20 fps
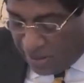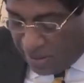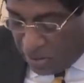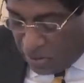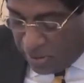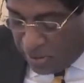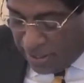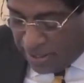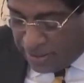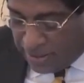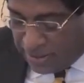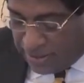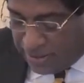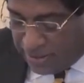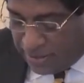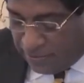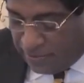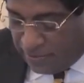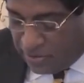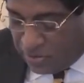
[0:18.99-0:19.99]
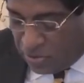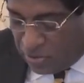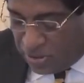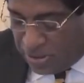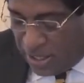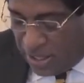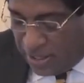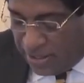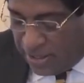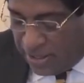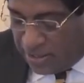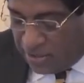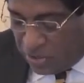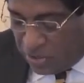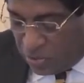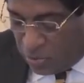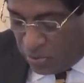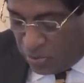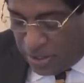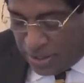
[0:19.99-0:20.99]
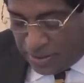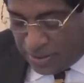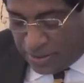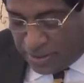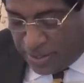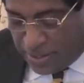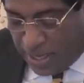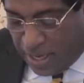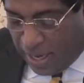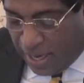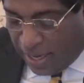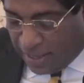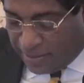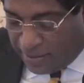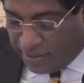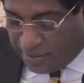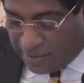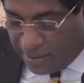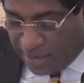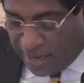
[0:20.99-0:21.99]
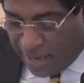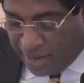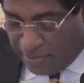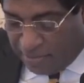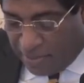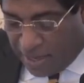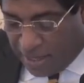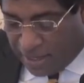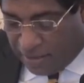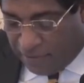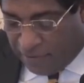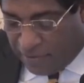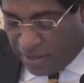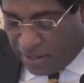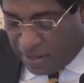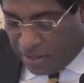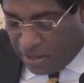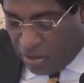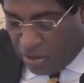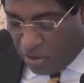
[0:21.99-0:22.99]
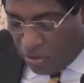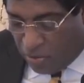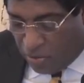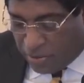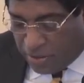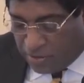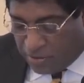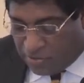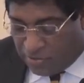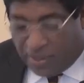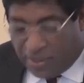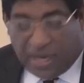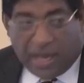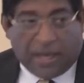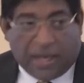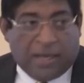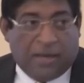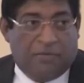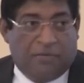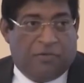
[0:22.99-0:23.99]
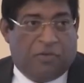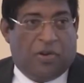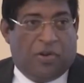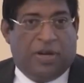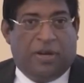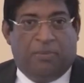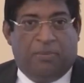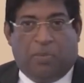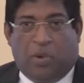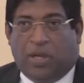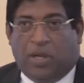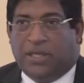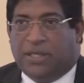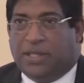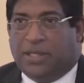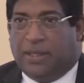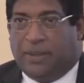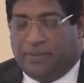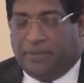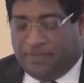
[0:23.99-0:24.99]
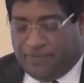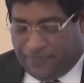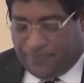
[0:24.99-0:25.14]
lawyers, civil society, and students at this landmark event on the Sri Lankan foreign policy.